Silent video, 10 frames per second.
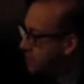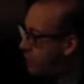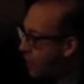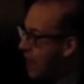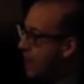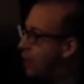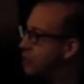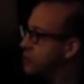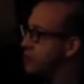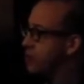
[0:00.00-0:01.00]
I was like,
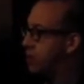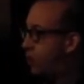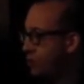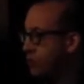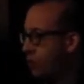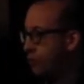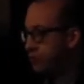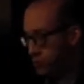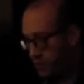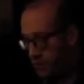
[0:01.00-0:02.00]
wow. So the compte
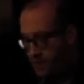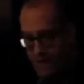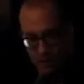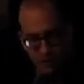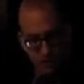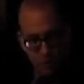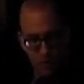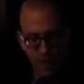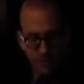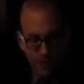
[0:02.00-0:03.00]
rendu, which I'm about to
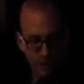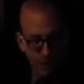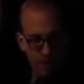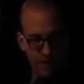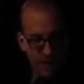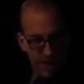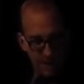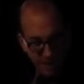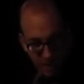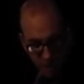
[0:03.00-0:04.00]
describe to you,
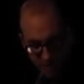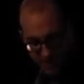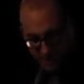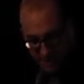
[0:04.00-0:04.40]
like you know,